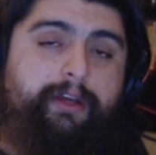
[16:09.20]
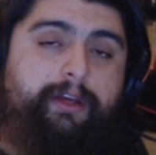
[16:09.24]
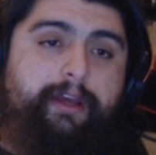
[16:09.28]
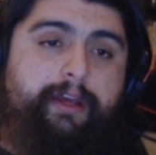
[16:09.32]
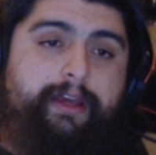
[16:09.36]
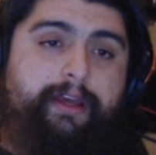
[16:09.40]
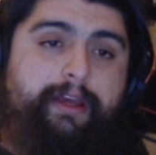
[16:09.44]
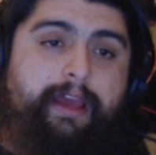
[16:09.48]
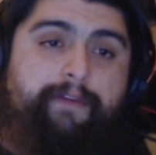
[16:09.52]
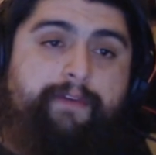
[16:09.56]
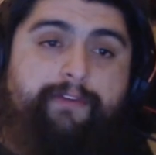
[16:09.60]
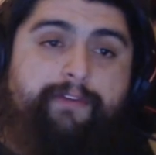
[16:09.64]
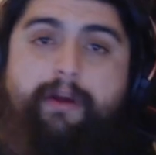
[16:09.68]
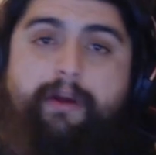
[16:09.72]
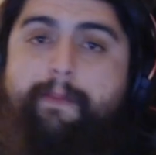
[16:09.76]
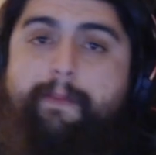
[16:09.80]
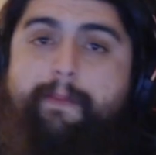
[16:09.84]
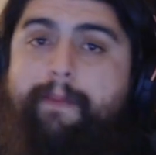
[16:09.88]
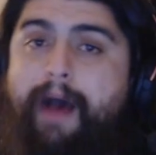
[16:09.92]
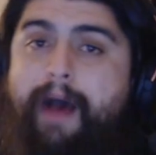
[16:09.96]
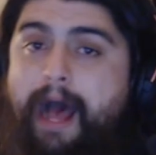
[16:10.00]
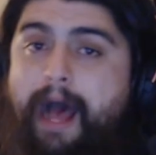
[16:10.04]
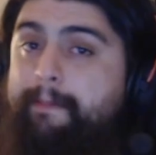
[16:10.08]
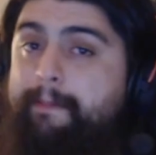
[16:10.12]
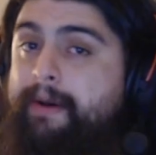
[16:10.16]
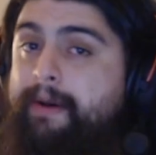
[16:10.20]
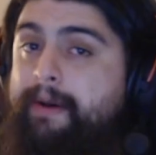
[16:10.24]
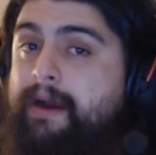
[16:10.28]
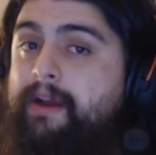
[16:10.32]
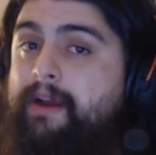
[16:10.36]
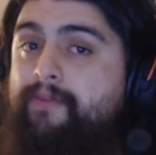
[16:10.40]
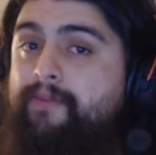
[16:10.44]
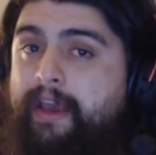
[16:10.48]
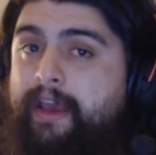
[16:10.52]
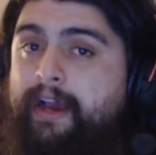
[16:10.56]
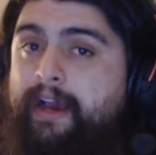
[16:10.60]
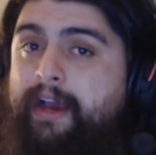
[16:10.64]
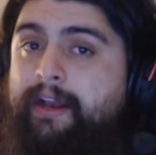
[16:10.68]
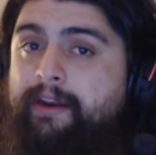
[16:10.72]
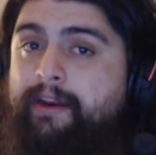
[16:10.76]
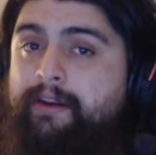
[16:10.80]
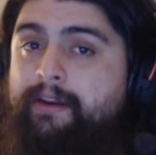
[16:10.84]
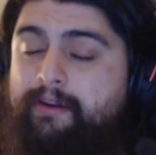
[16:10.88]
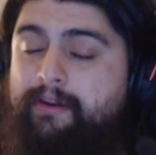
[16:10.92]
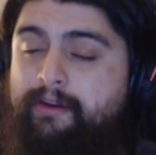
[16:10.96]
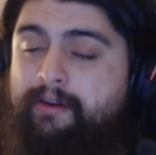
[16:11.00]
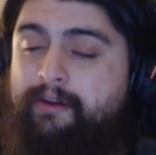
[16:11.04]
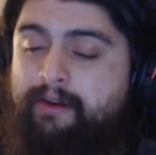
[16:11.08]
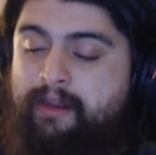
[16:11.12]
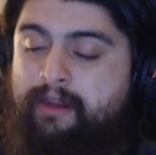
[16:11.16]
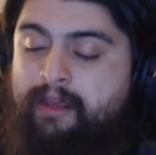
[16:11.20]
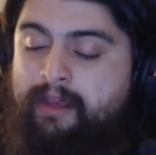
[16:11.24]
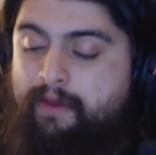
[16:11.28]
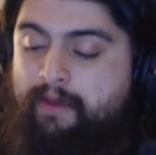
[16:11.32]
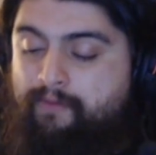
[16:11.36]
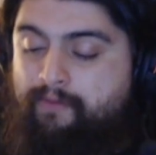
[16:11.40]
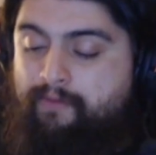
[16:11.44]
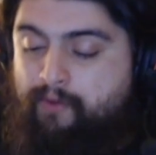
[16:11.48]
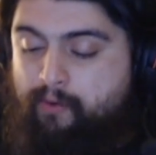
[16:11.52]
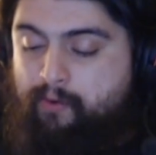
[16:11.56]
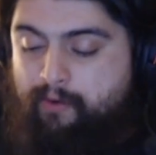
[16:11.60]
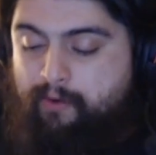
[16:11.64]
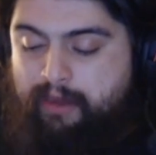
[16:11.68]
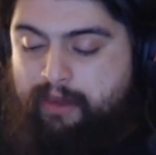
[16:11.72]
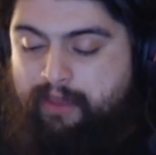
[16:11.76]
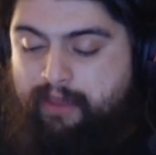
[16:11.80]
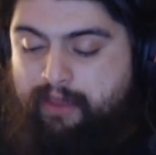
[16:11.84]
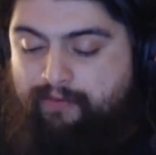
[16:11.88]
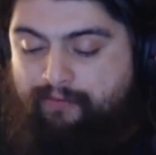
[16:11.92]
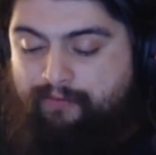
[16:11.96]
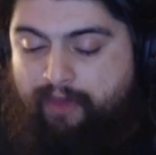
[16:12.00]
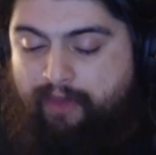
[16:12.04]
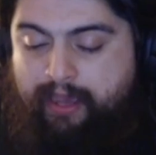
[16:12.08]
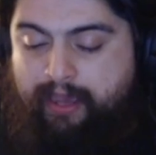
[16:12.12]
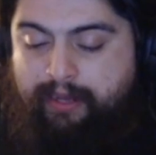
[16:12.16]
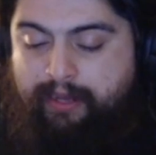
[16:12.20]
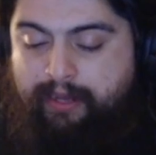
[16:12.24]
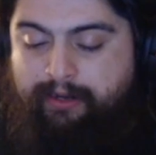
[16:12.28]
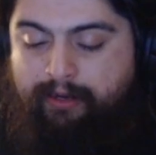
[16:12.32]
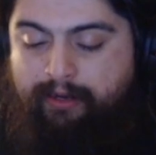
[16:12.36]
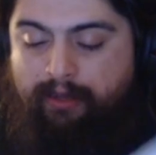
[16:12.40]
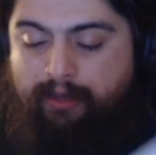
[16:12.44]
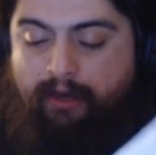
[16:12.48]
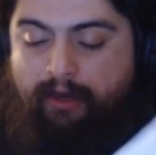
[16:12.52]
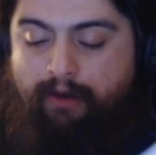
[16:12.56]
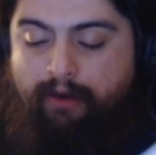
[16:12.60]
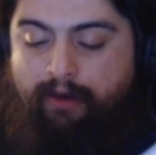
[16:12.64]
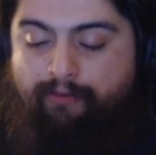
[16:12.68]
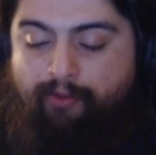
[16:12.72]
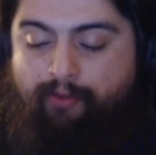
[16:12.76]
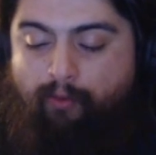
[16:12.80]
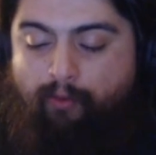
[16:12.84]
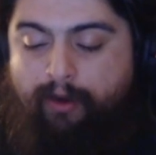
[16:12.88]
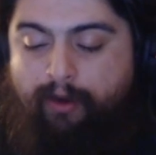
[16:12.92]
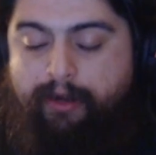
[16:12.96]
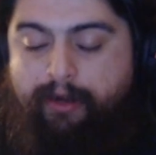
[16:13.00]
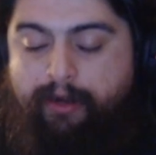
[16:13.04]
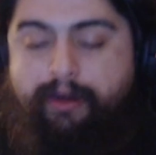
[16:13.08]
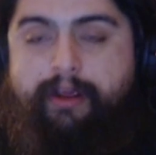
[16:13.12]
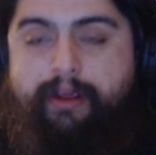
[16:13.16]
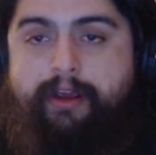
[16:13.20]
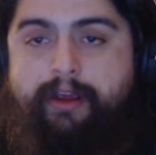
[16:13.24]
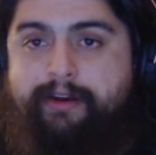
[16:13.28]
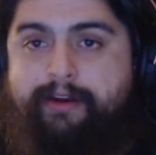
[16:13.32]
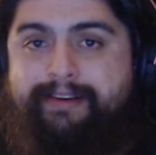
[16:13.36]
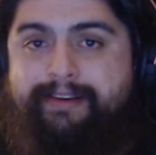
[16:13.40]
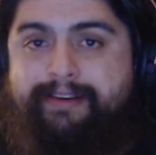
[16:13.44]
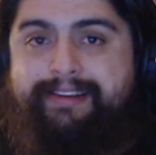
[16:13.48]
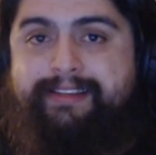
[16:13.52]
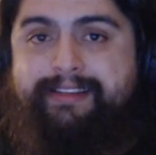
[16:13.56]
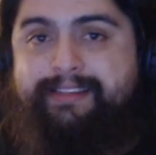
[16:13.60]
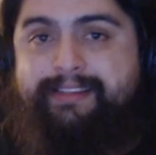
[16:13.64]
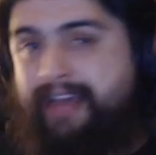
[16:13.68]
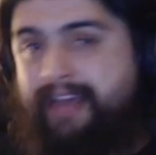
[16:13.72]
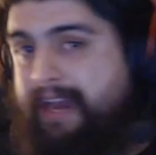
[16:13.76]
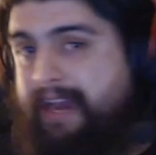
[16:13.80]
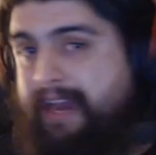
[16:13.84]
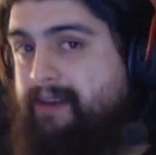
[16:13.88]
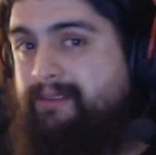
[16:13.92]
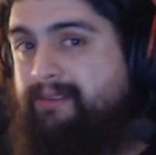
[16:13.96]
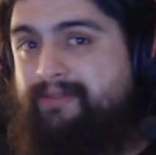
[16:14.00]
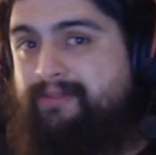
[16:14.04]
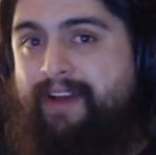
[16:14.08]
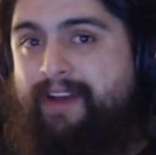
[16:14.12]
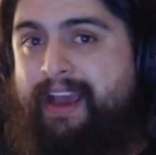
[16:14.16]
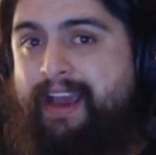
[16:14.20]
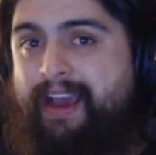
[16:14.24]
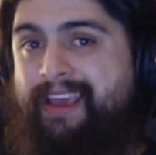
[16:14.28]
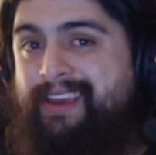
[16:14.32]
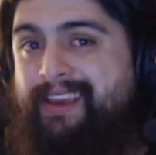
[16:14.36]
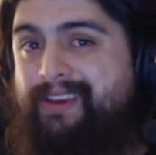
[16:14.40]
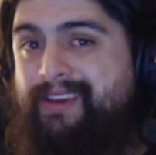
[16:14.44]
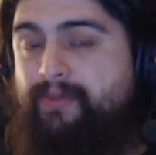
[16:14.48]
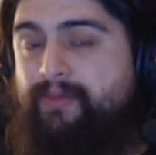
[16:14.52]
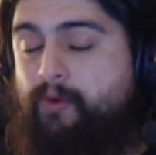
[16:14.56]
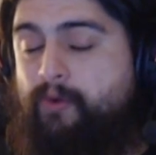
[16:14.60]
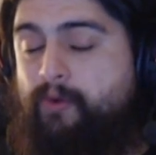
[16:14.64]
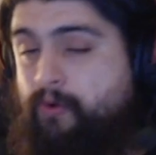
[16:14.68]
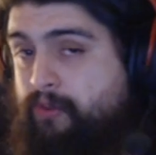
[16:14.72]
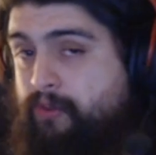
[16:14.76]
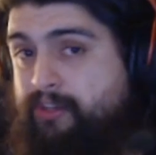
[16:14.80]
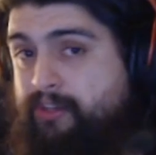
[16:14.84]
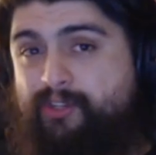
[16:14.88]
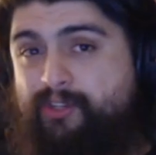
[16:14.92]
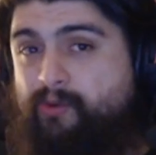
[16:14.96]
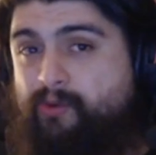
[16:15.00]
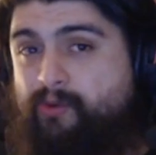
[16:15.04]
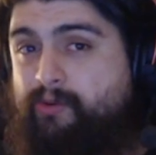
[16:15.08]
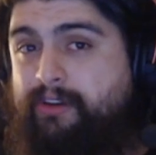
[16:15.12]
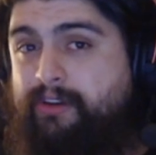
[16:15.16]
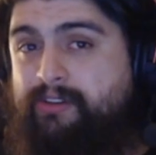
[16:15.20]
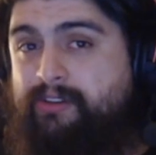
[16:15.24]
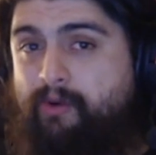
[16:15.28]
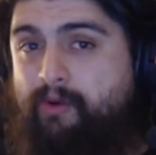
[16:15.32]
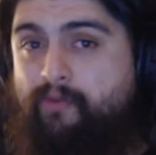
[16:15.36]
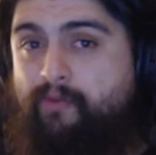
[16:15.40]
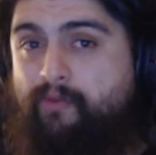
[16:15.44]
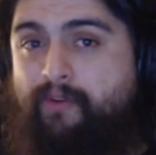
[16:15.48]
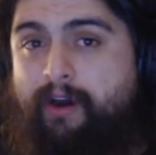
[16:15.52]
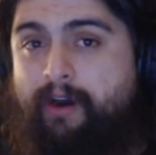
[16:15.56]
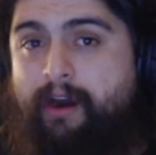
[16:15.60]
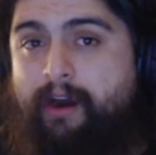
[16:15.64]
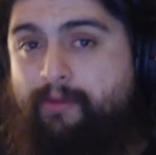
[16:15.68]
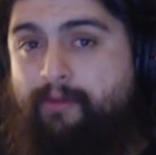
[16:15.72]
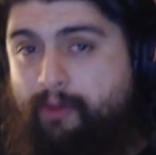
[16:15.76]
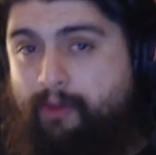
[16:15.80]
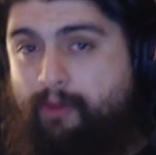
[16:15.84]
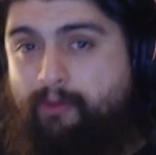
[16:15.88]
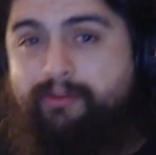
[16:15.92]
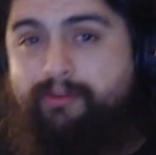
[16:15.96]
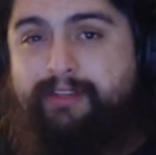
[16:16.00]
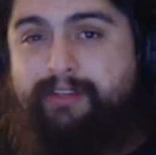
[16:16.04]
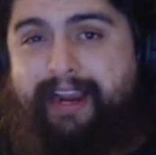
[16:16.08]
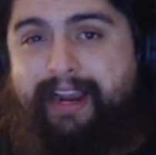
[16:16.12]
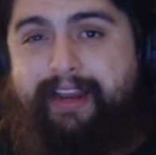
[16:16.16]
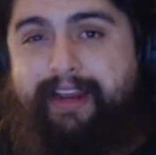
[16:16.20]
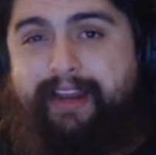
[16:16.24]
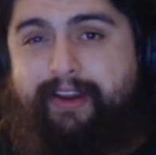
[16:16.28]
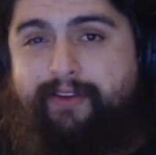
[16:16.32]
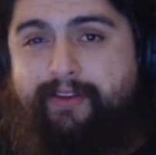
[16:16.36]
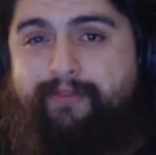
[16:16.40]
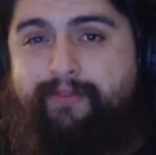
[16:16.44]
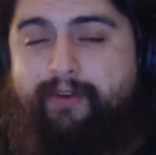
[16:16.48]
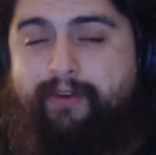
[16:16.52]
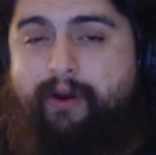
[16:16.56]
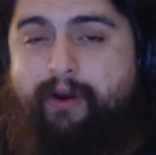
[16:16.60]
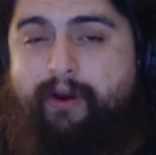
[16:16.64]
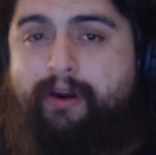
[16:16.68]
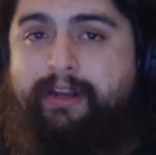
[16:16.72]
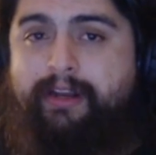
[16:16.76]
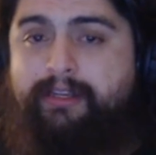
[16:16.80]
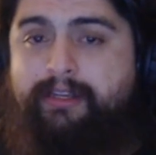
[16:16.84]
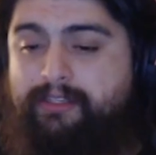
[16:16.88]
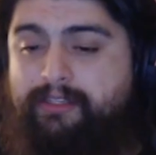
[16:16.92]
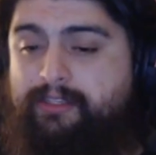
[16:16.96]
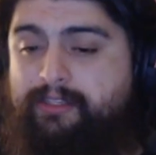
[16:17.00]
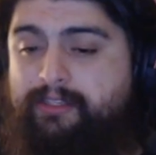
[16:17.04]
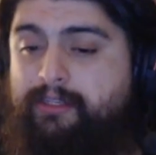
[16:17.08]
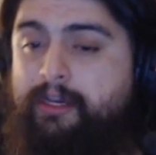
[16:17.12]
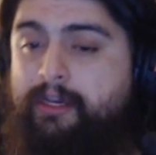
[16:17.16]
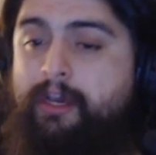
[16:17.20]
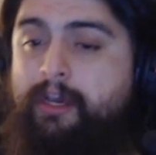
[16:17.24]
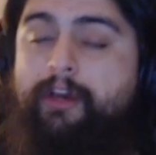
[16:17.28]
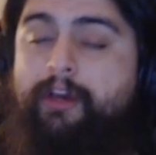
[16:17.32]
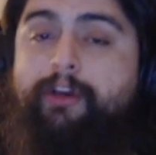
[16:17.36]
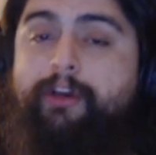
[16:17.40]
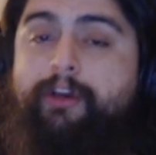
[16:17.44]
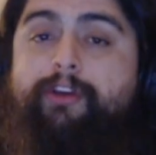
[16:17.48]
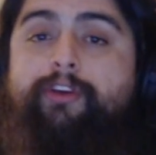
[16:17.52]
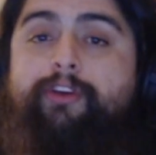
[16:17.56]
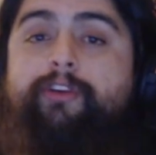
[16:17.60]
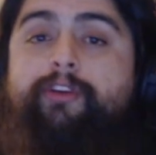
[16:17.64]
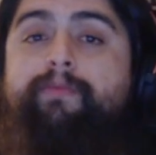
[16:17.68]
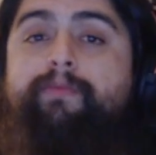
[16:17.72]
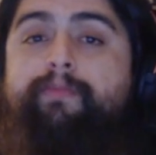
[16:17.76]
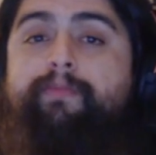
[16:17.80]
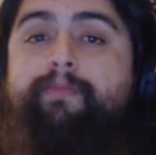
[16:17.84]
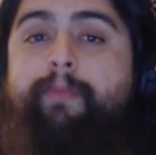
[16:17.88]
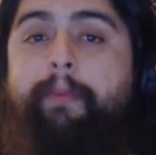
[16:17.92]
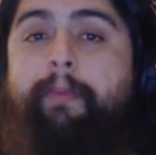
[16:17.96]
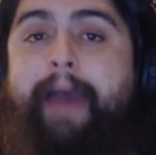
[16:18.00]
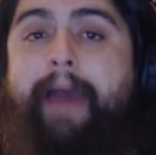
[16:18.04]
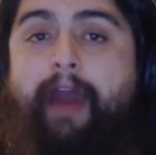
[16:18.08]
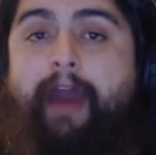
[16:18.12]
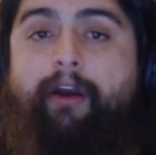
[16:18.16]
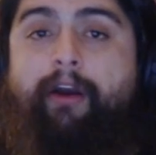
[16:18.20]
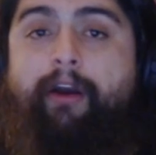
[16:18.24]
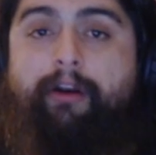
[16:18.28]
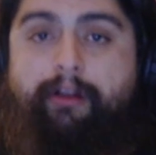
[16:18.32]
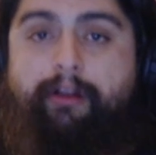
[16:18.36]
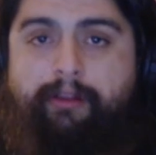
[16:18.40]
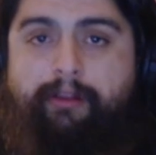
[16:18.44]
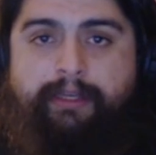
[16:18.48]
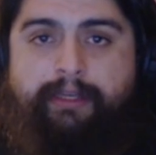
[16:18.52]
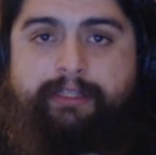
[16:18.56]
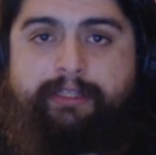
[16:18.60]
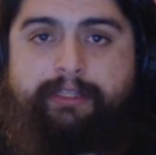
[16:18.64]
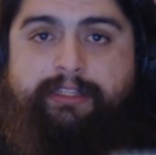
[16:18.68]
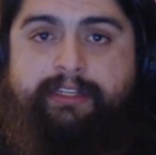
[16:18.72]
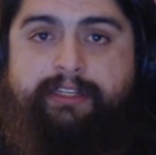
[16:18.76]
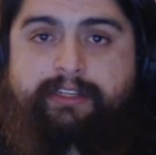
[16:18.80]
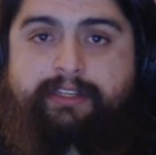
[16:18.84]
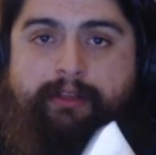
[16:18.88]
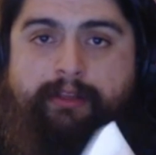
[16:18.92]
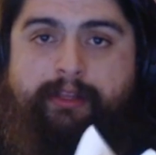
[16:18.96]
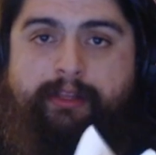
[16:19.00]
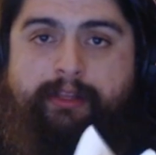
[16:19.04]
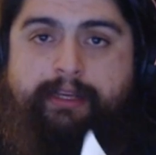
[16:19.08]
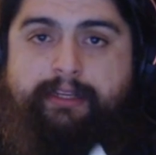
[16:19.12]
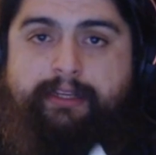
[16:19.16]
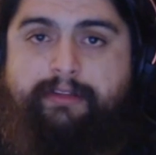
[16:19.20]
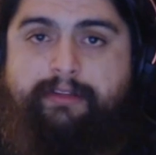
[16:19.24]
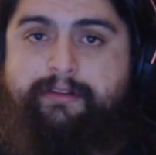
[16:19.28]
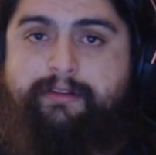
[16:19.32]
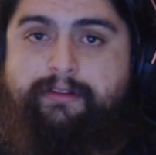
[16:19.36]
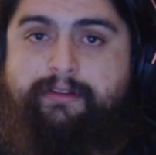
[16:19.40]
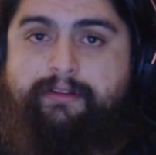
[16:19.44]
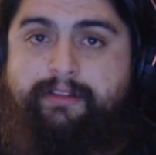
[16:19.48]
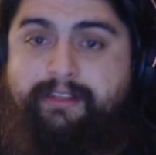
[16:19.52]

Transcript: If you're a pop punk fan, if you are a fan of the Wonder Years, Title Fight, or The Story So Far, those kind of artists, you better listen to this.